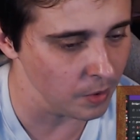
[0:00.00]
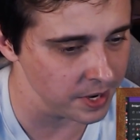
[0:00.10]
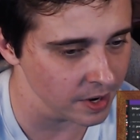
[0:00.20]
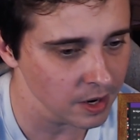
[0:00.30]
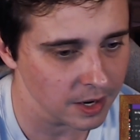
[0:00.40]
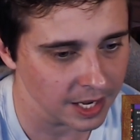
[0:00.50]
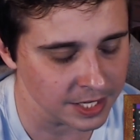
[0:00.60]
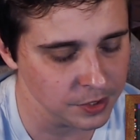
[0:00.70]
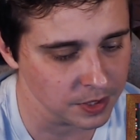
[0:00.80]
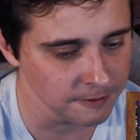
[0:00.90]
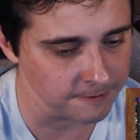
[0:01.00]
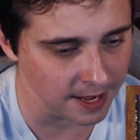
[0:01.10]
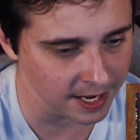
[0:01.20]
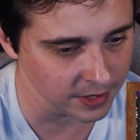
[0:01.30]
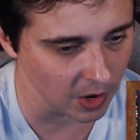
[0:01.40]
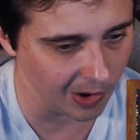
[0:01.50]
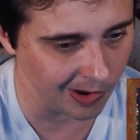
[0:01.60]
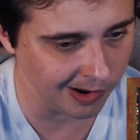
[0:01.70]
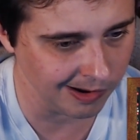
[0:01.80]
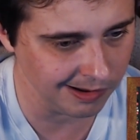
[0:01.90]
here and you can find
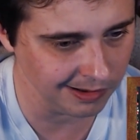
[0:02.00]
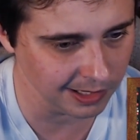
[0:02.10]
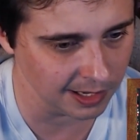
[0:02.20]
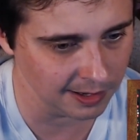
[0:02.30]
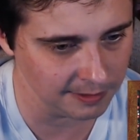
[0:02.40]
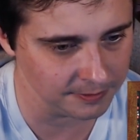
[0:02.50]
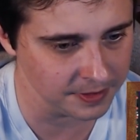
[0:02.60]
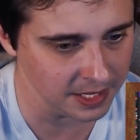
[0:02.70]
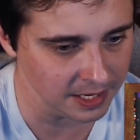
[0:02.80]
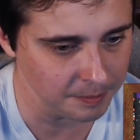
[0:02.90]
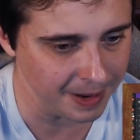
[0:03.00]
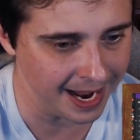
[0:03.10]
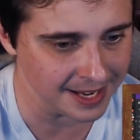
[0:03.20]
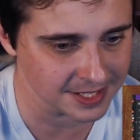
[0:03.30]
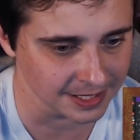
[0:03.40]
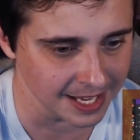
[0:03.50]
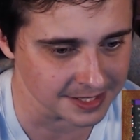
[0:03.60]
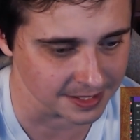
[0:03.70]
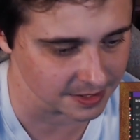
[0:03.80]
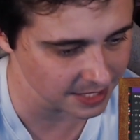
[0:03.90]
all of the past
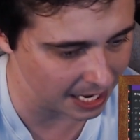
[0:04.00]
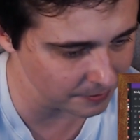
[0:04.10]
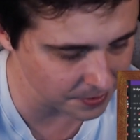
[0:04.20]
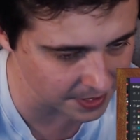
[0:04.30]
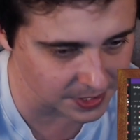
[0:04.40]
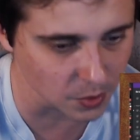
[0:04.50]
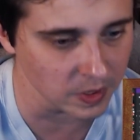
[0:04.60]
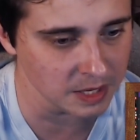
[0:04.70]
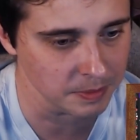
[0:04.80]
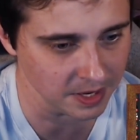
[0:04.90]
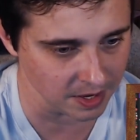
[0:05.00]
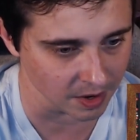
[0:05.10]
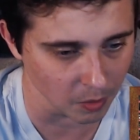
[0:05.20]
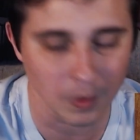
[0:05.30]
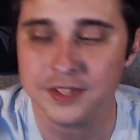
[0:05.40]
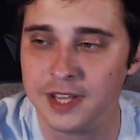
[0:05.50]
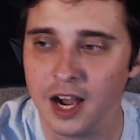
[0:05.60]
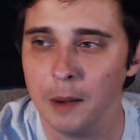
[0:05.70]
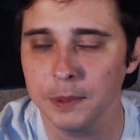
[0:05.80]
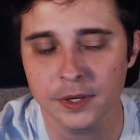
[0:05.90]
lessons. Everything's going to be here. Once I
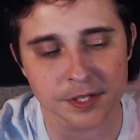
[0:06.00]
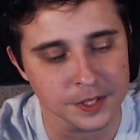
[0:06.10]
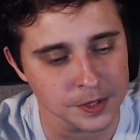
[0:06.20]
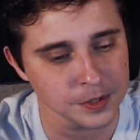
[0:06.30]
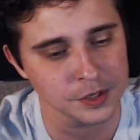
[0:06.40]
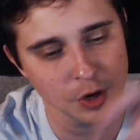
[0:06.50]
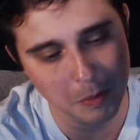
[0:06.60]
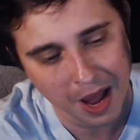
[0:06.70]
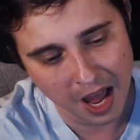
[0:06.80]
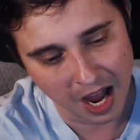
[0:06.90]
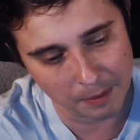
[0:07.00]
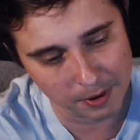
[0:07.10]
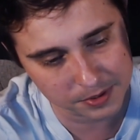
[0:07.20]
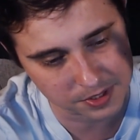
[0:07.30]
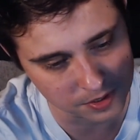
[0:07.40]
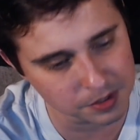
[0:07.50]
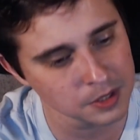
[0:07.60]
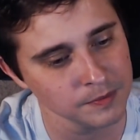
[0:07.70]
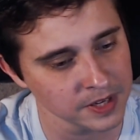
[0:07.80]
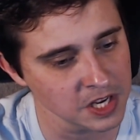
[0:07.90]
upload it to YouTube, I'll post the YouTube
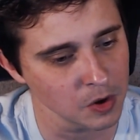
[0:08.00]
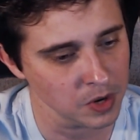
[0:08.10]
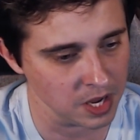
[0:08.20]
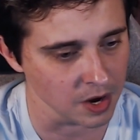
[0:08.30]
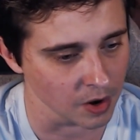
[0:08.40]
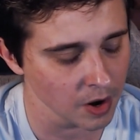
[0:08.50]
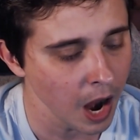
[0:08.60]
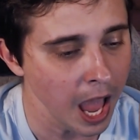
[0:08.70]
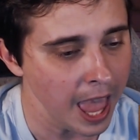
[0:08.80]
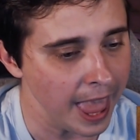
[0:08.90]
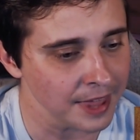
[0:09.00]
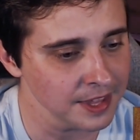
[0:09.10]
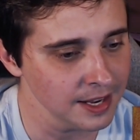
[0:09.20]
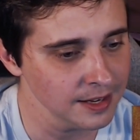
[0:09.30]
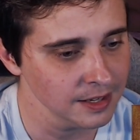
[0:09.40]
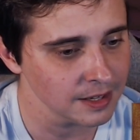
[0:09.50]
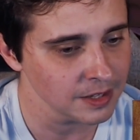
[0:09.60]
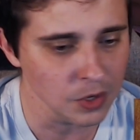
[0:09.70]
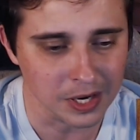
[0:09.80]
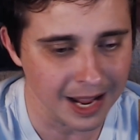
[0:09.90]
video here, and then
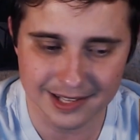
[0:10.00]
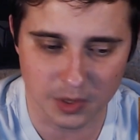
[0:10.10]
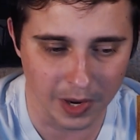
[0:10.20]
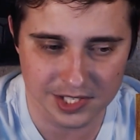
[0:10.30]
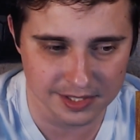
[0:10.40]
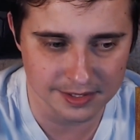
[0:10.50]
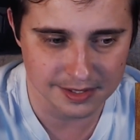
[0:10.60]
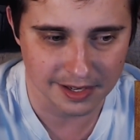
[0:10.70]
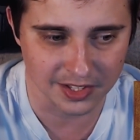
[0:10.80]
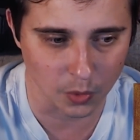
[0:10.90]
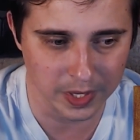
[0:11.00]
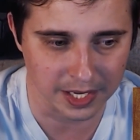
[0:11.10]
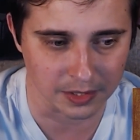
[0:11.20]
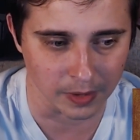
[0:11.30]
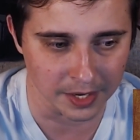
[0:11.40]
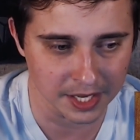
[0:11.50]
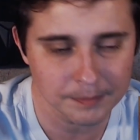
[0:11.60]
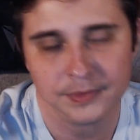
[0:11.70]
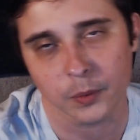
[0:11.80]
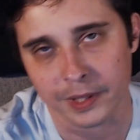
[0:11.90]
you can ask questions in the weekend
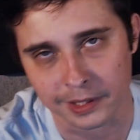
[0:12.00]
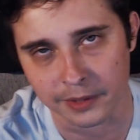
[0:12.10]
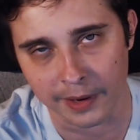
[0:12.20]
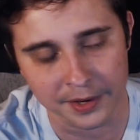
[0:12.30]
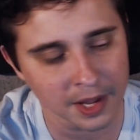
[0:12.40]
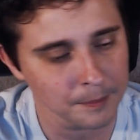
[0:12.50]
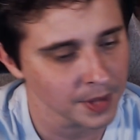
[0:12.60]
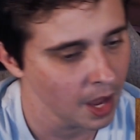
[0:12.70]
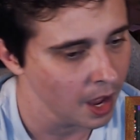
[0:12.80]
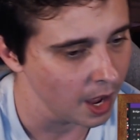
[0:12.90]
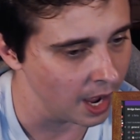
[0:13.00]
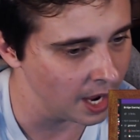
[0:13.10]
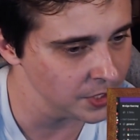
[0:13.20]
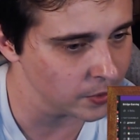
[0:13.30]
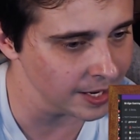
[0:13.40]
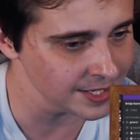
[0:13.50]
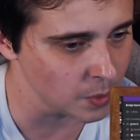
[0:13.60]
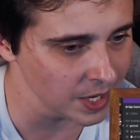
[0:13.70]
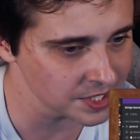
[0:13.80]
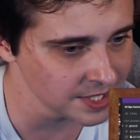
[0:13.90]
roundup, the weekly roundup. You can ask
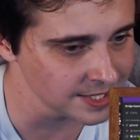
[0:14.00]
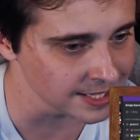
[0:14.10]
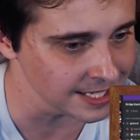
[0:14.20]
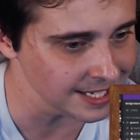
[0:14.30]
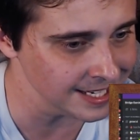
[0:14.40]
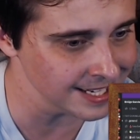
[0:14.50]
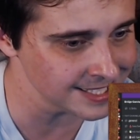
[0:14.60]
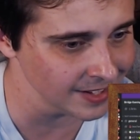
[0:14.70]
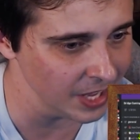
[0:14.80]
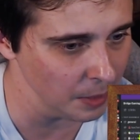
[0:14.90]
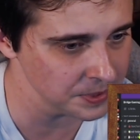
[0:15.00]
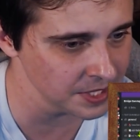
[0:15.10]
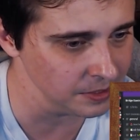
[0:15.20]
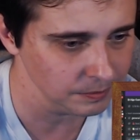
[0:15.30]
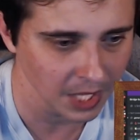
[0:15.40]
questions in the ESL Help Center,